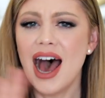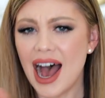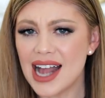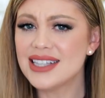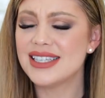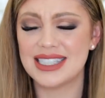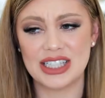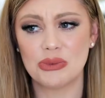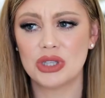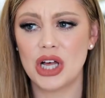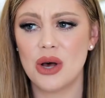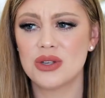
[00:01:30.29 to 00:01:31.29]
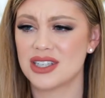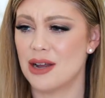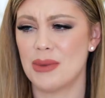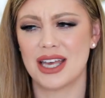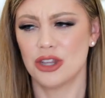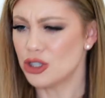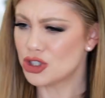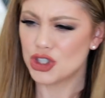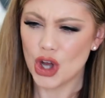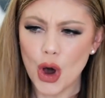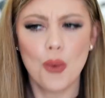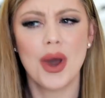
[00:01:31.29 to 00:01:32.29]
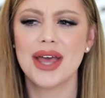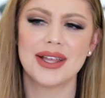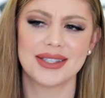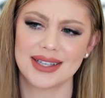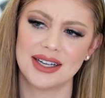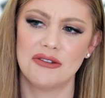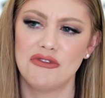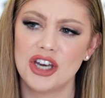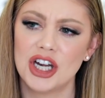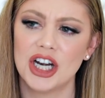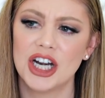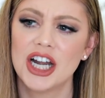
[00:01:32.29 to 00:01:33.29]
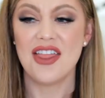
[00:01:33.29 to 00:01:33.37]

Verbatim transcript: I see some clothes and I'm like, there's no way that's gonna fit her.